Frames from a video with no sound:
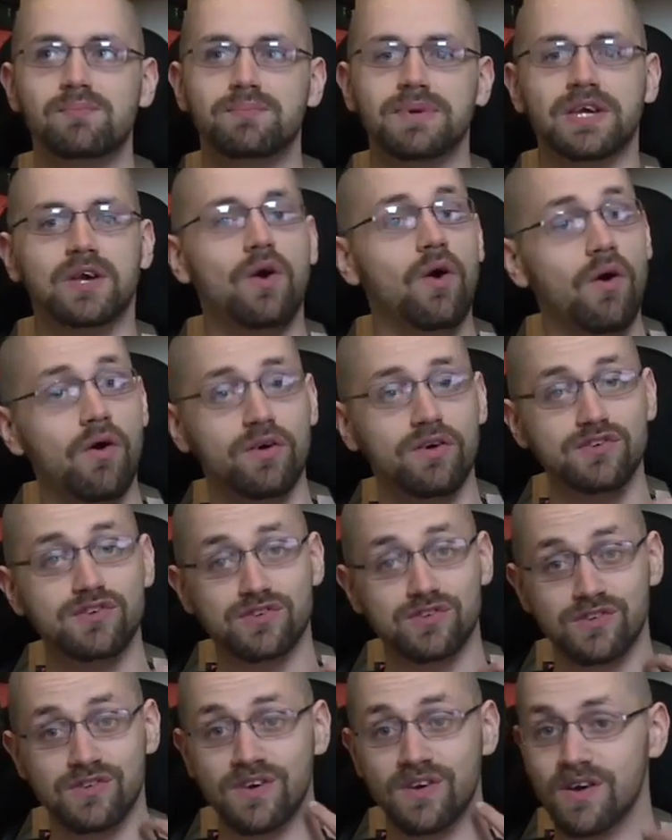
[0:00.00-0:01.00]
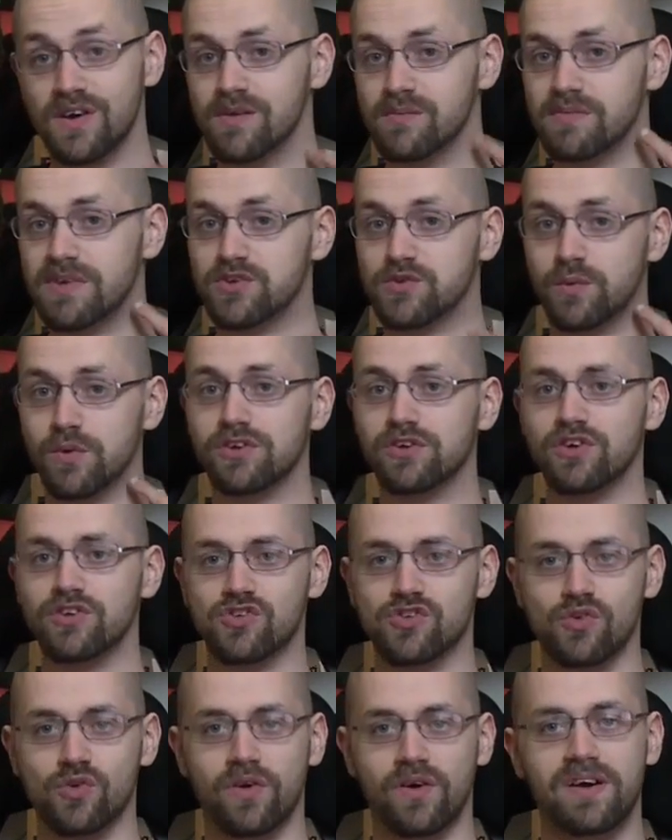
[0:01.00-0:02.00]
because my throat
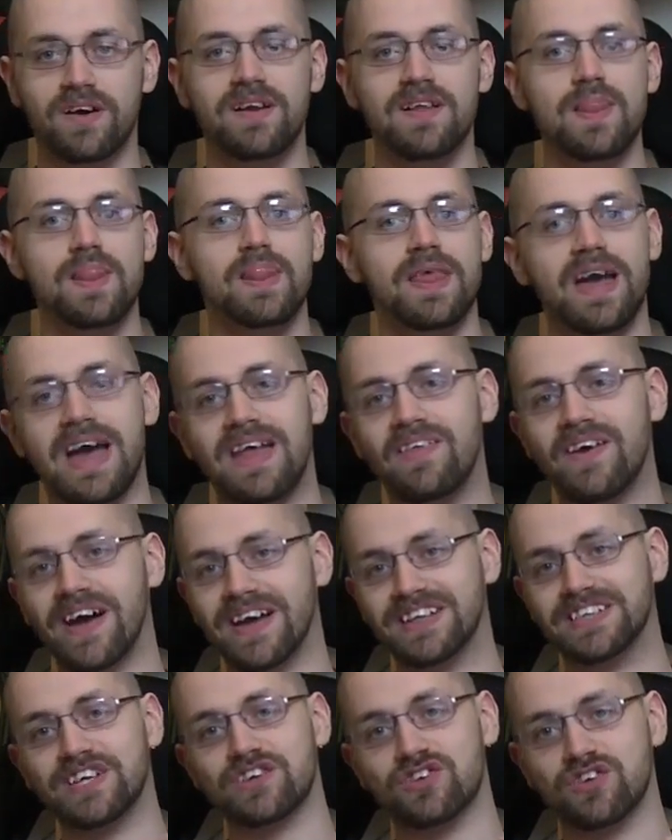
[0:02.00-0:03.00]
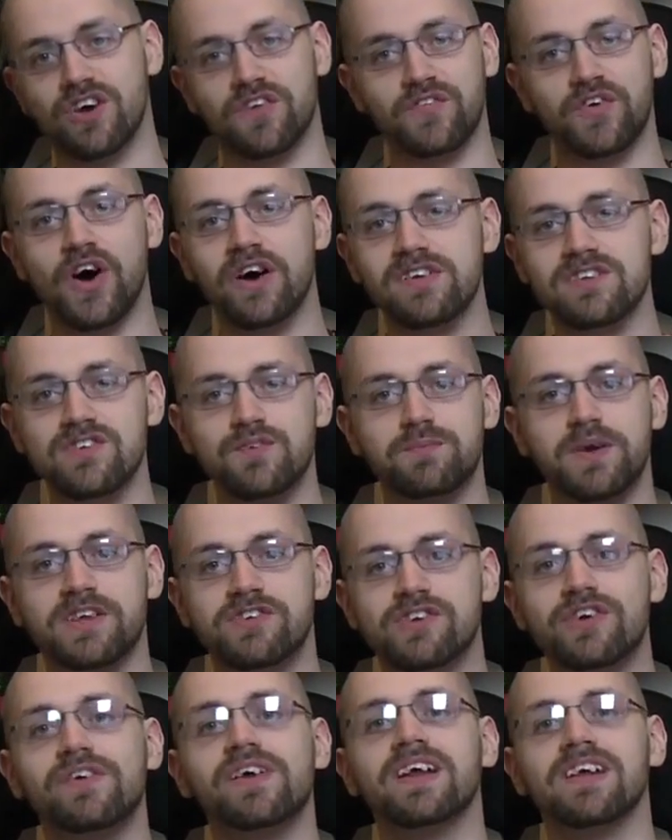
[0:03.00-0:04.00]
got sore and I just got tons of
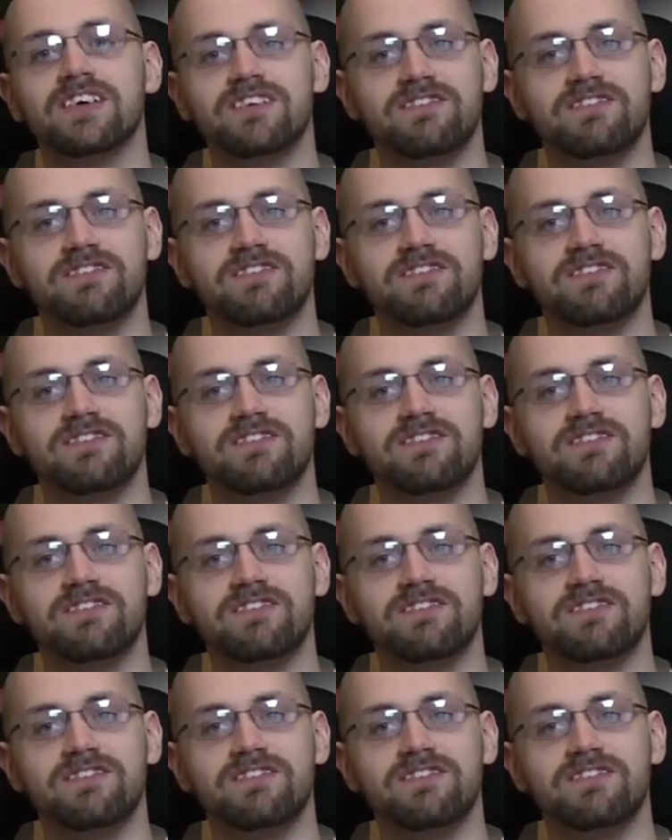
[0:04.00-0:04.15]
bacterial